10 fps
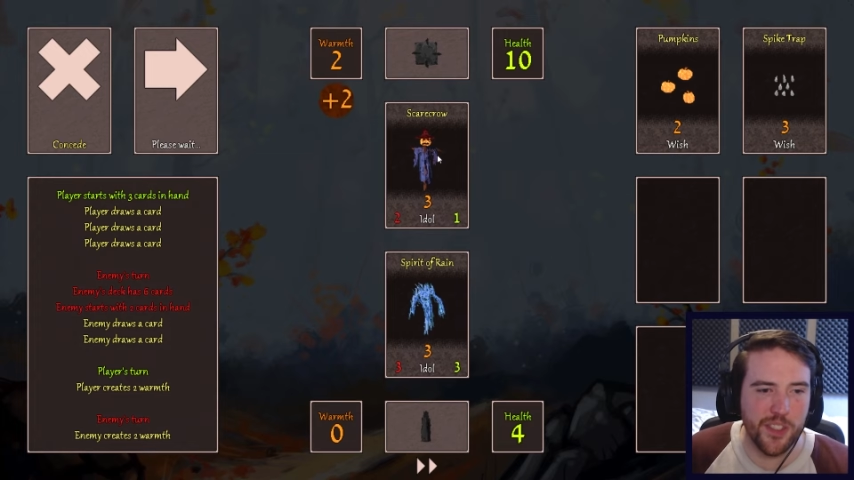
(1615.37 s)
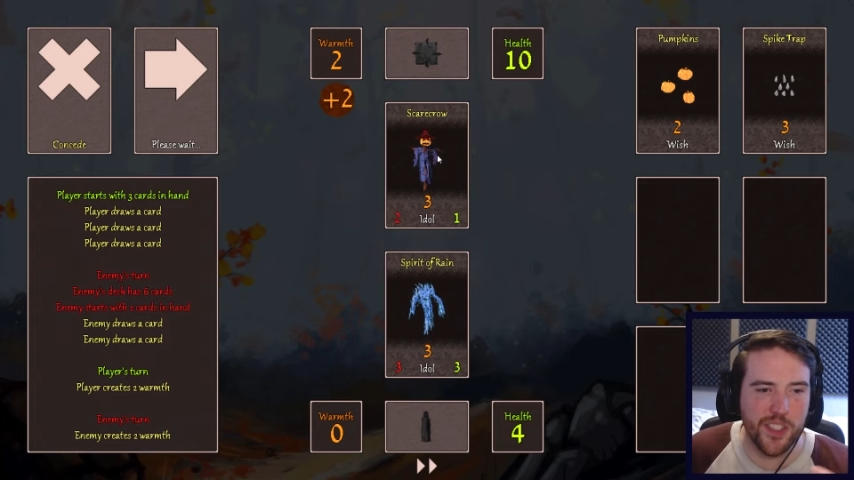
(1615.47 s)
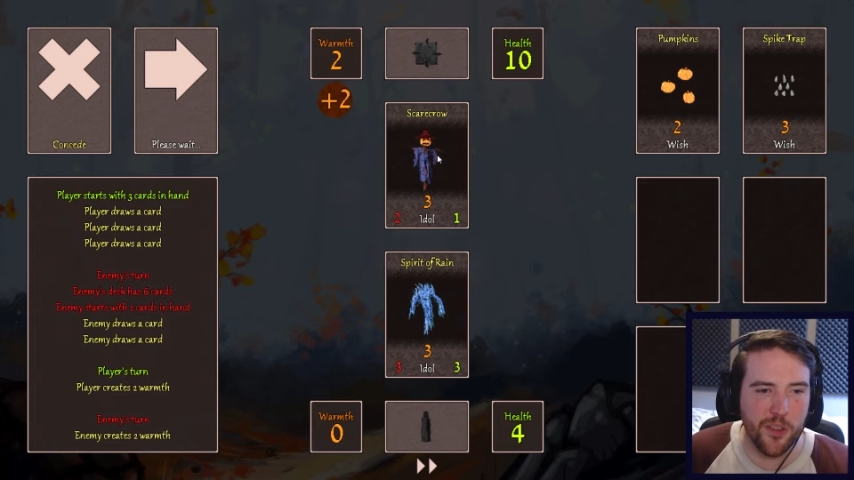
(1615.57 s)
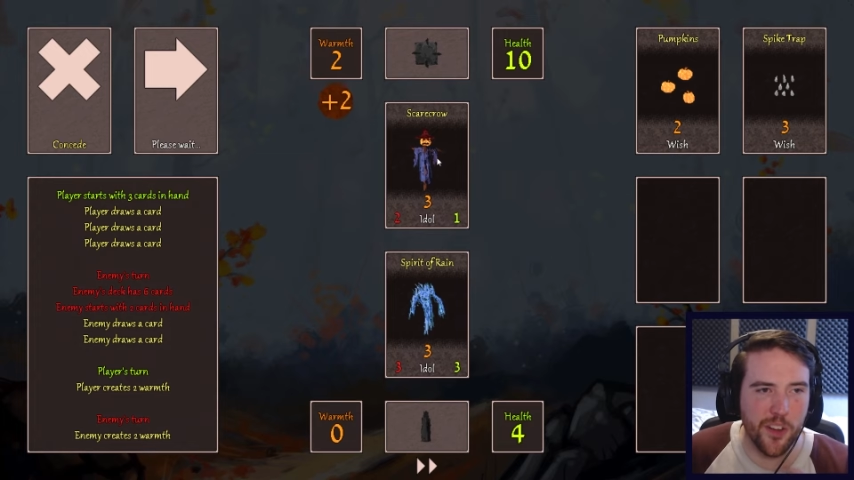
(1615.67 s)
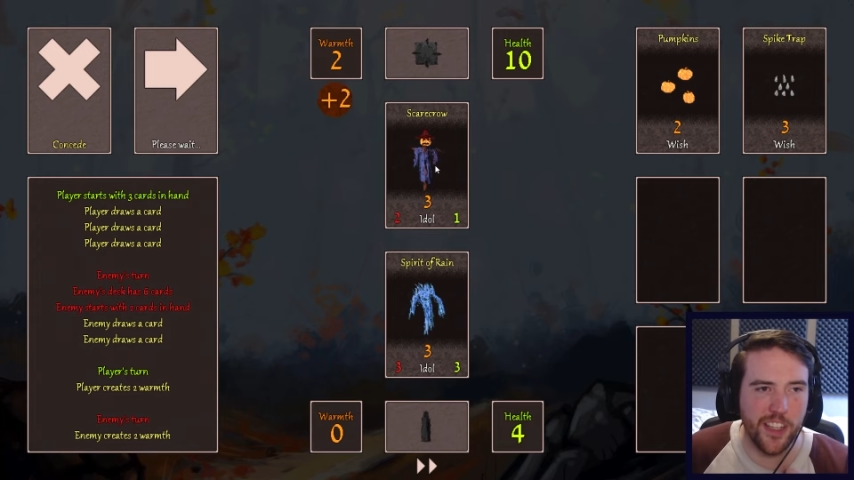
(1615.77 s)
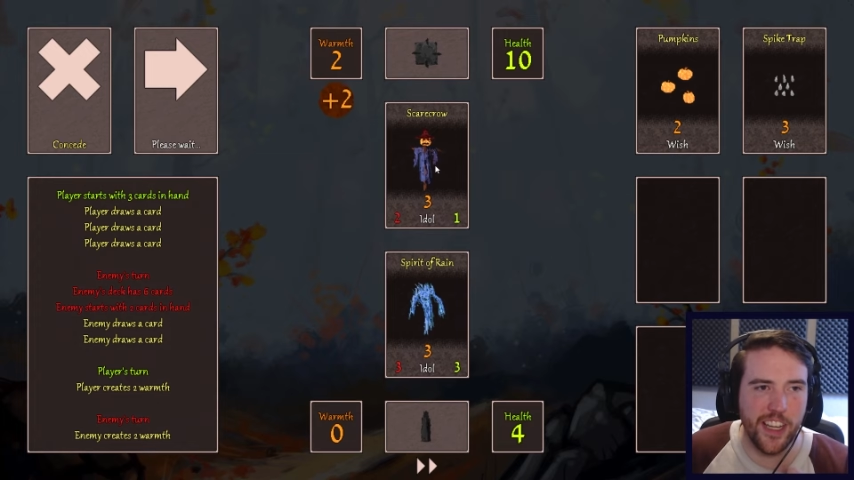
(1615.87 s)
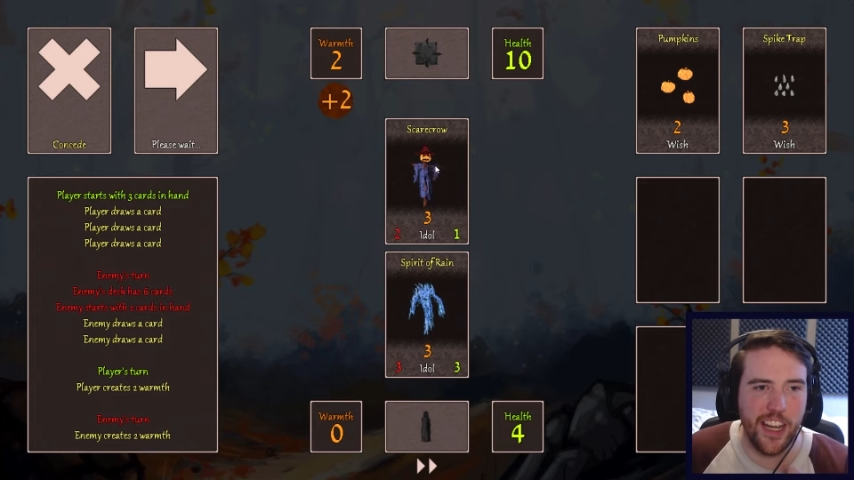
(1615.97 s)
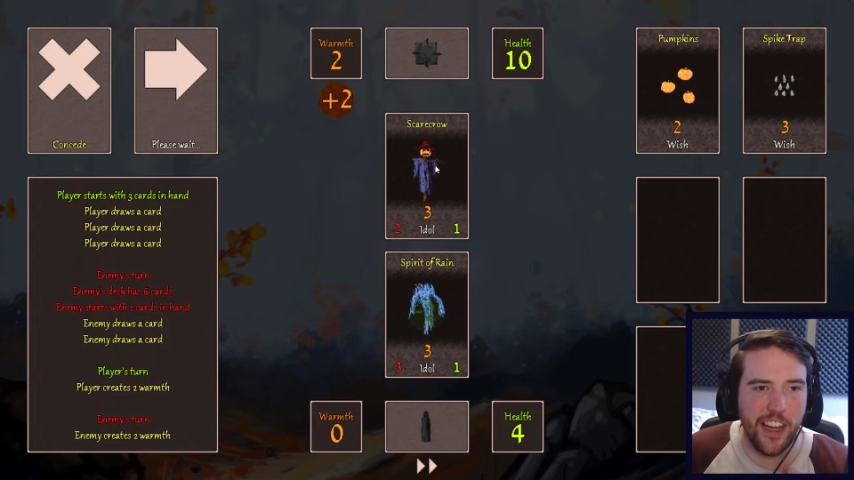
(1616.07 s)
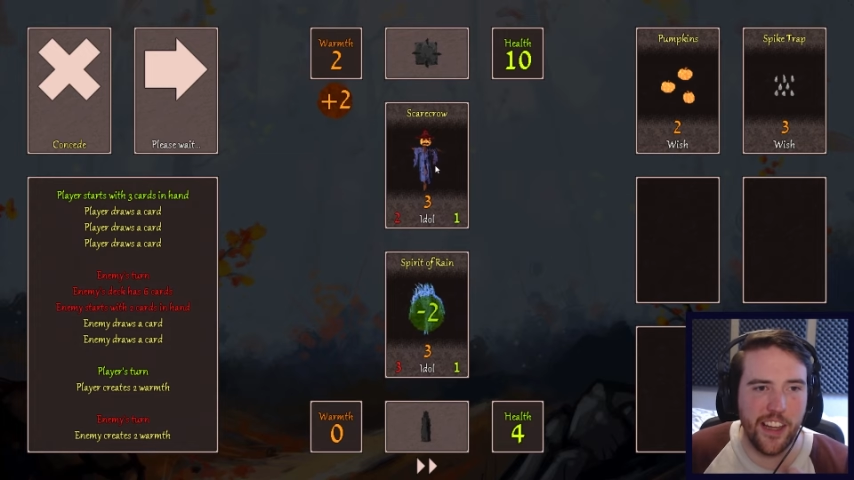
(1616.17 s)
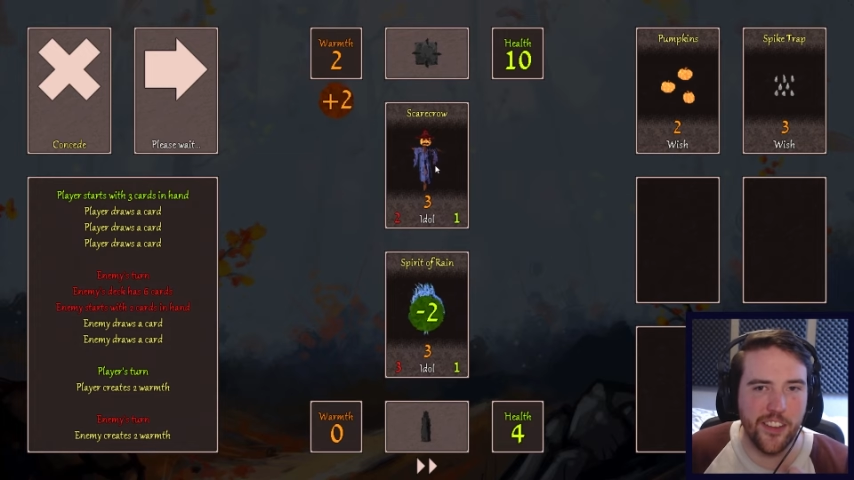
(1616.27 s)
sooner than
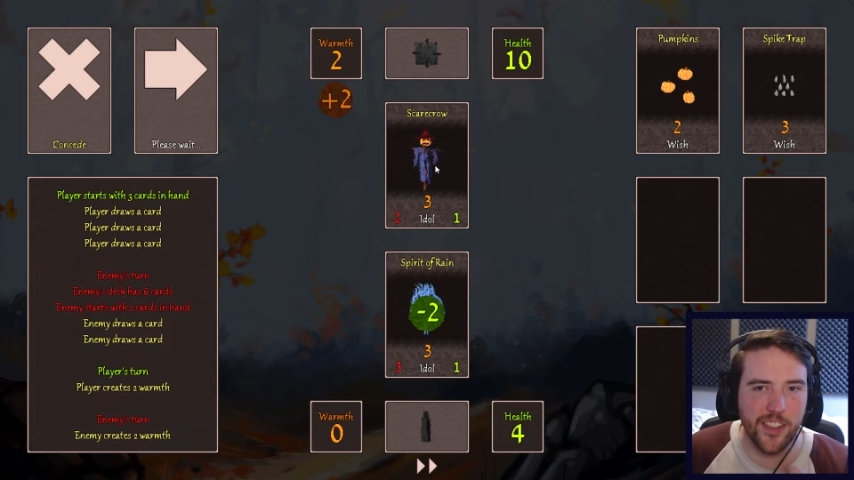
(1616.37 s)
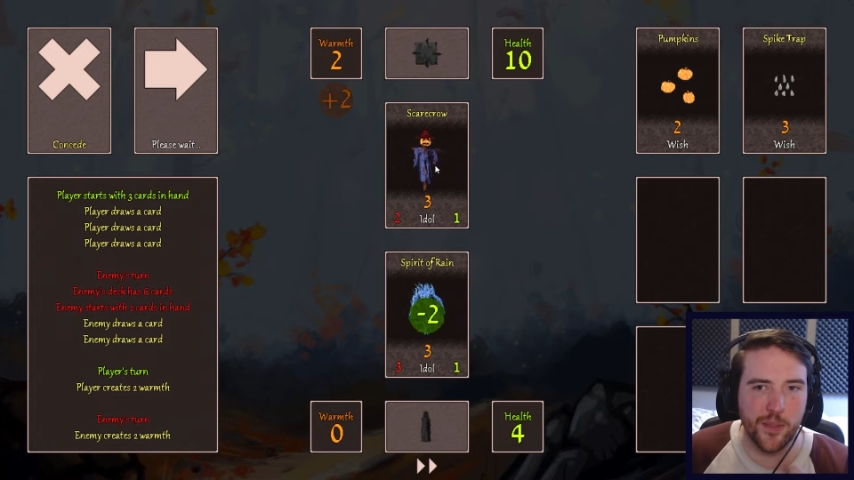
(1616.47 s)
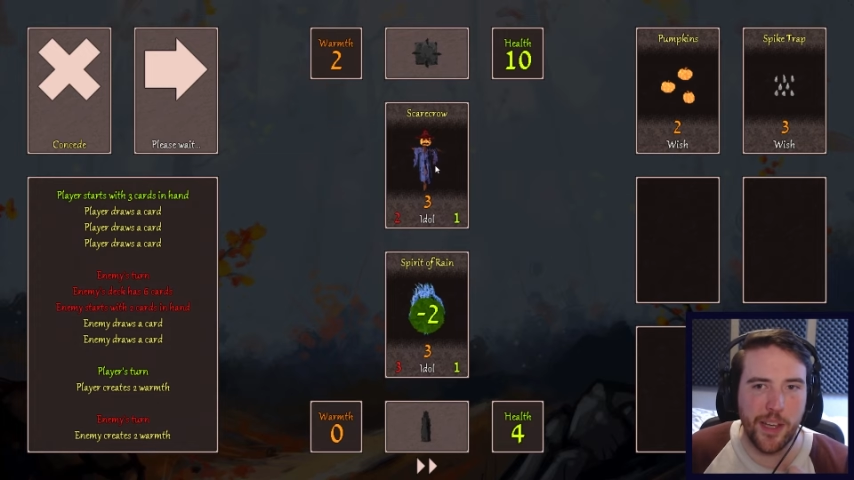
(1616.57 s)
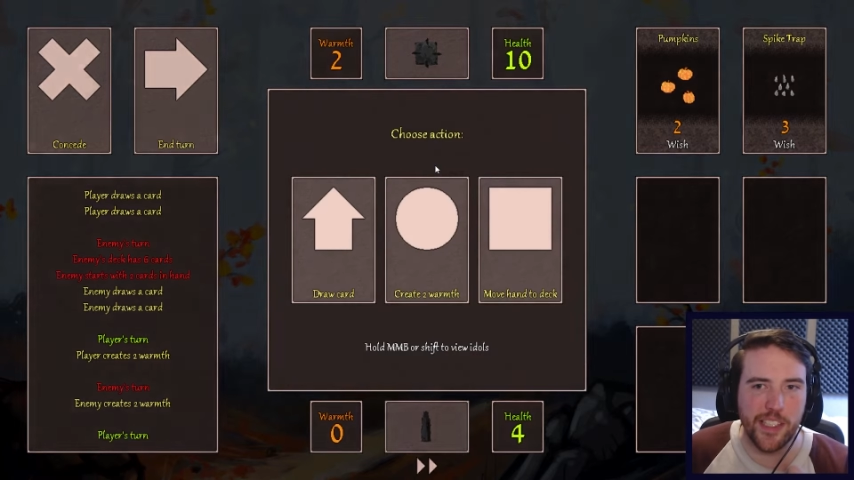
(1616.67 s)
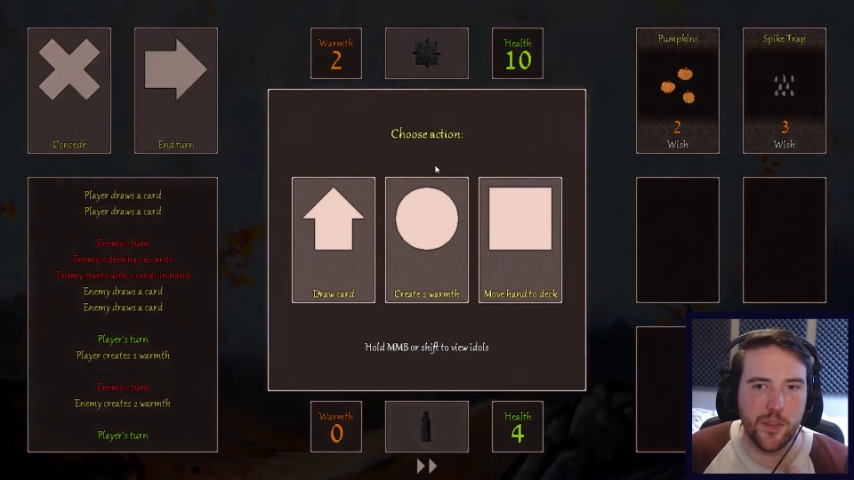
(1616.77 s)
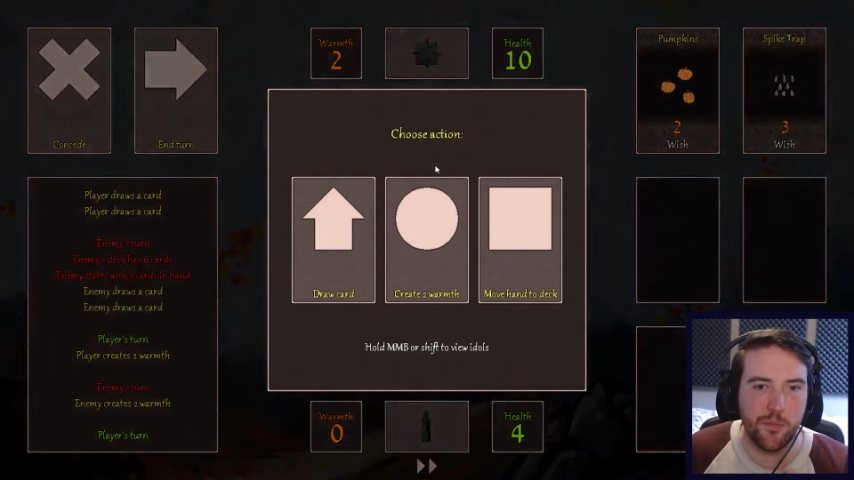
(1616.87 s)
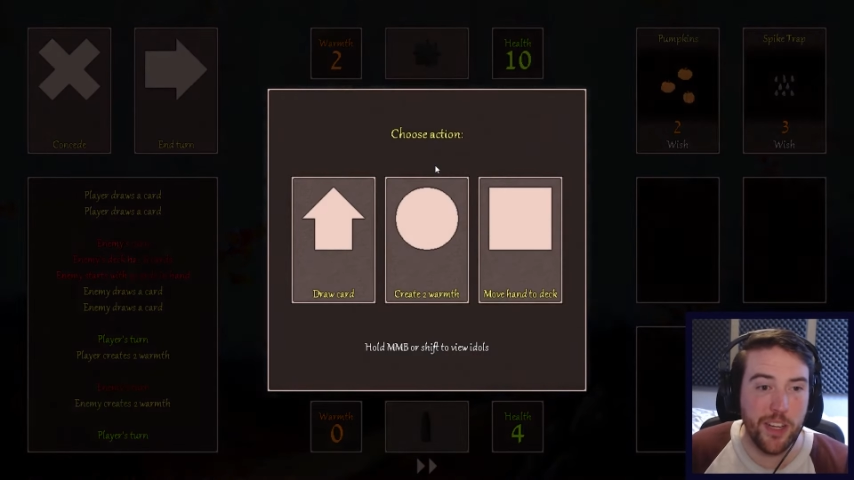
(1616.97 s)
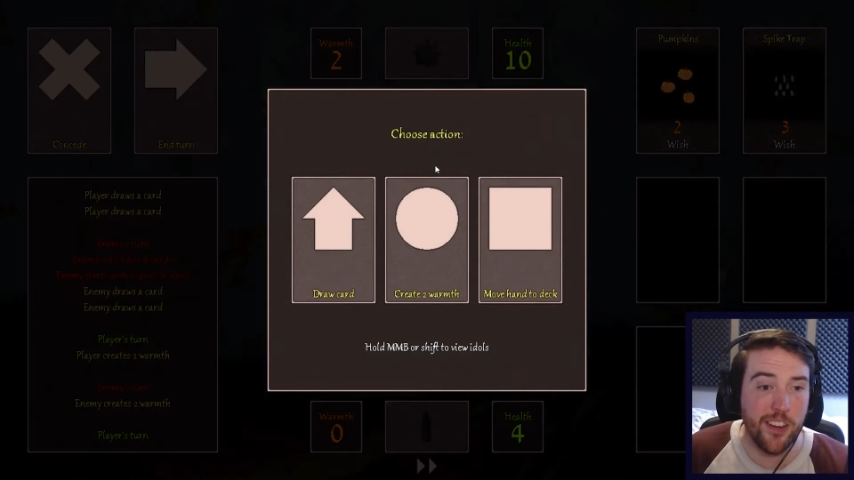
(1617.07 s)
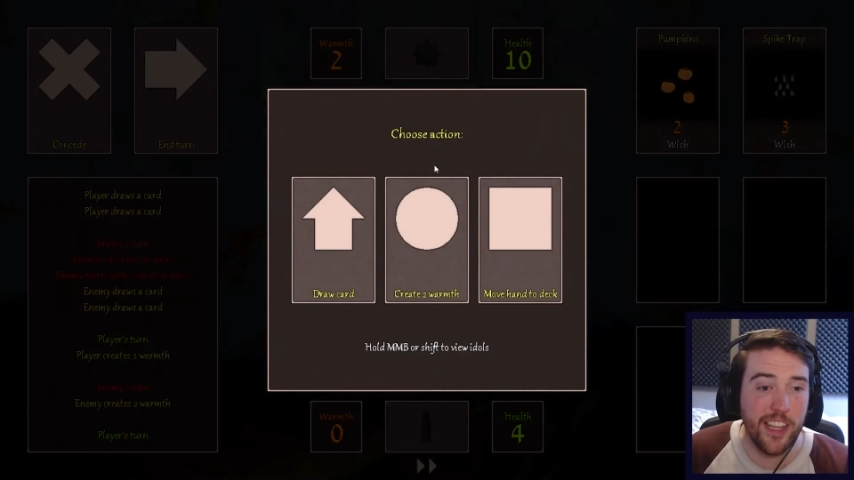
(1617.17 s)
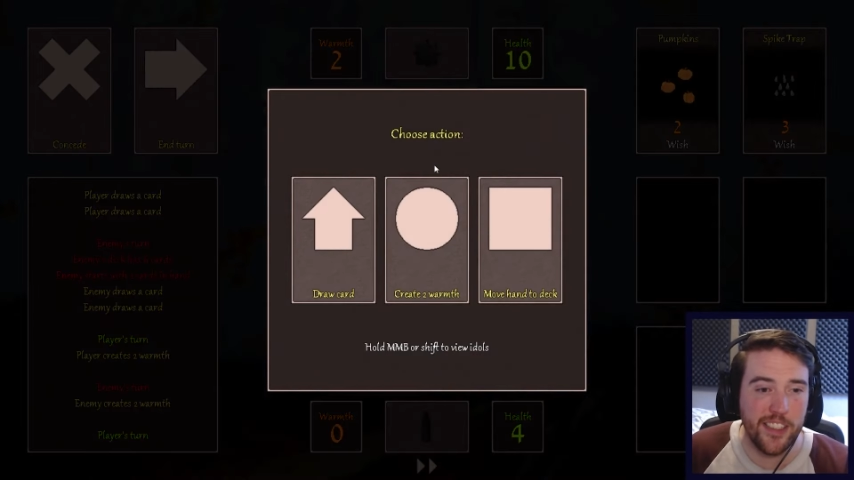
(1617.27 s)
he kills my
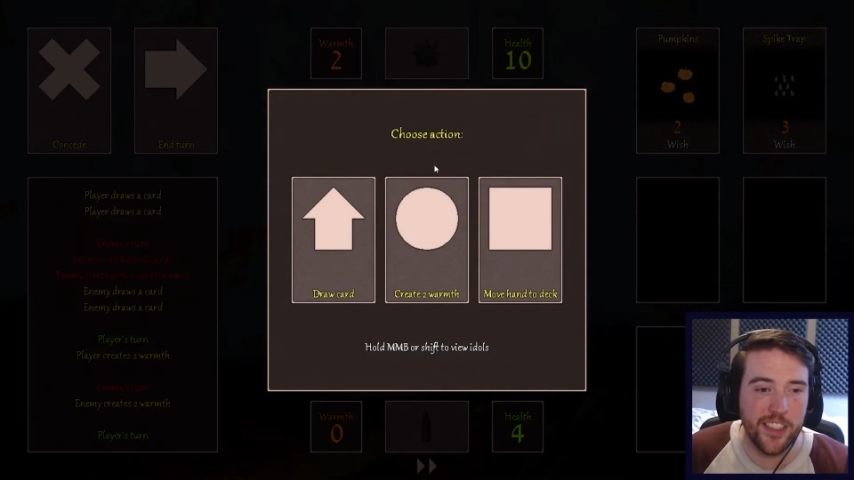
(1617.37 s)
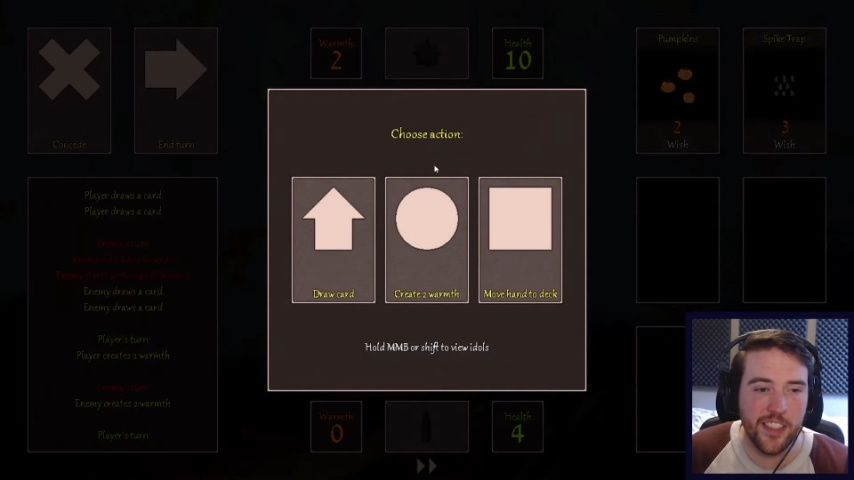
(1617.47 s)
Spirit.